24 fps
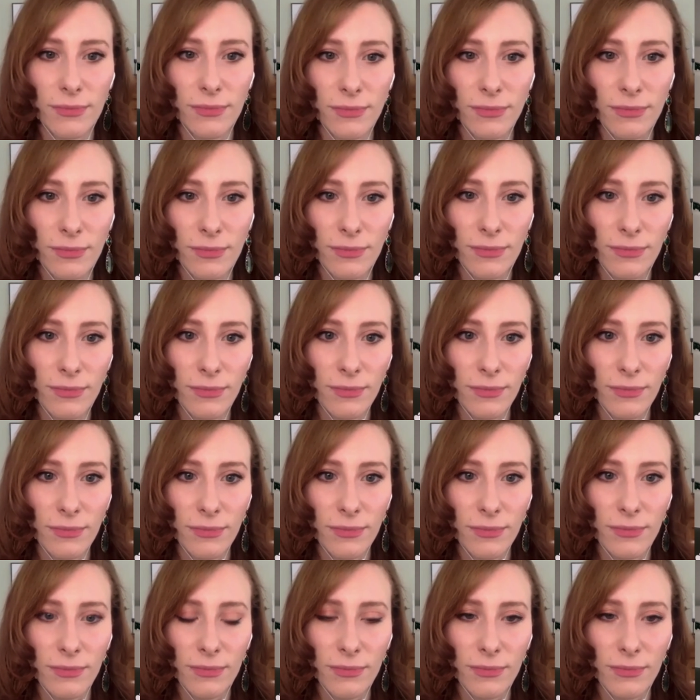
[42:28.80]

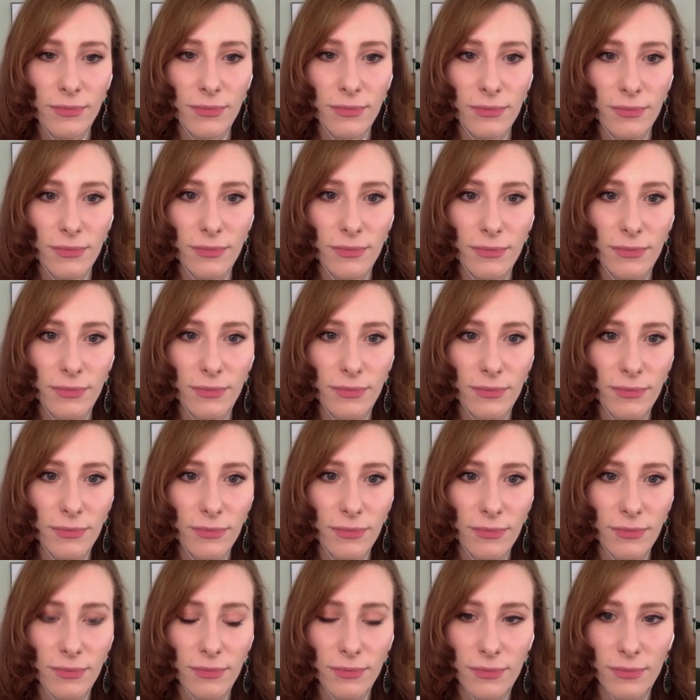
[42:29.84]

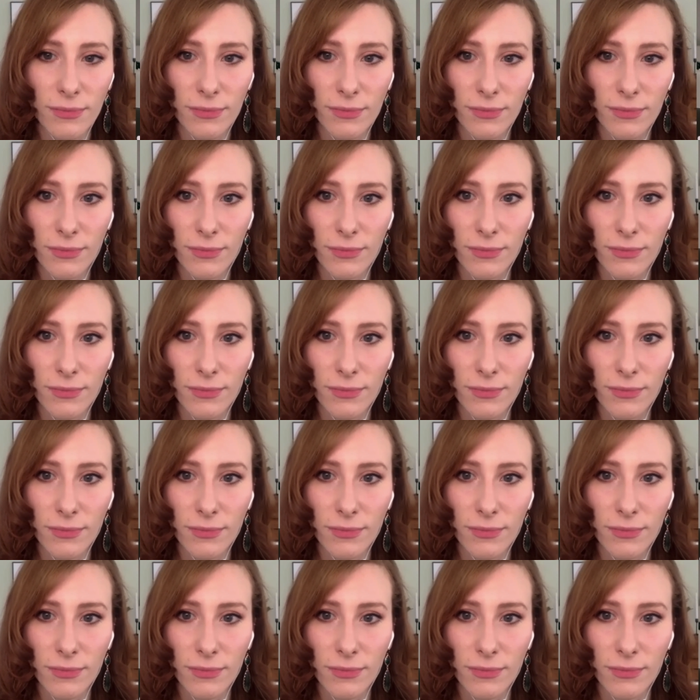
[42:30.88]
This person isn't speaking.